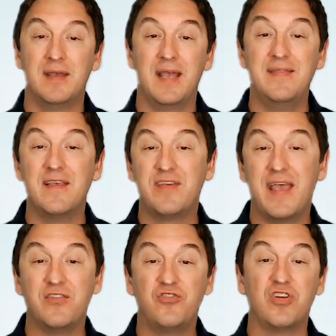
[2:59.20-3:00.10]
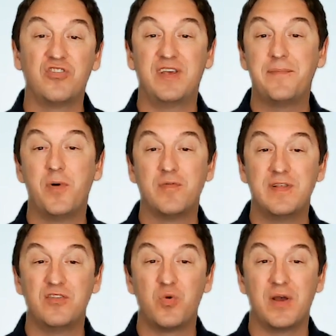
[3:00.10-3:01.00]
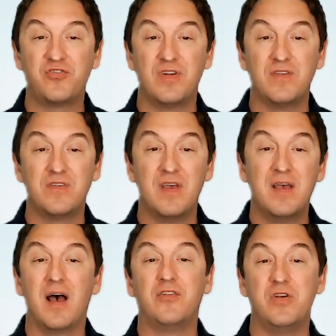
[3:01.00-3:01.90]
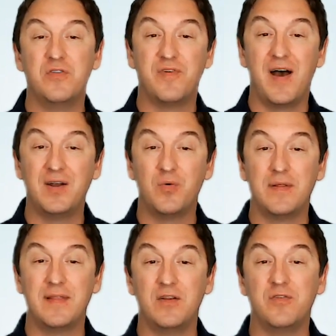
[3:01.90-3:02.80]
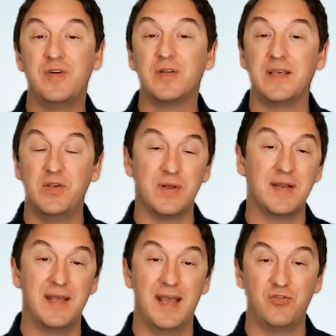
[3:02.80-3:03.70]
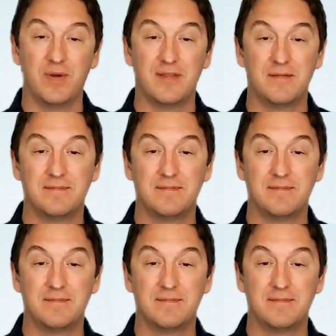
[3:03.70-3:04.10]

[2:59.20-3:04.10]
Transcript: In this case, just skip over these questions until you find one that you feel like you can engage with.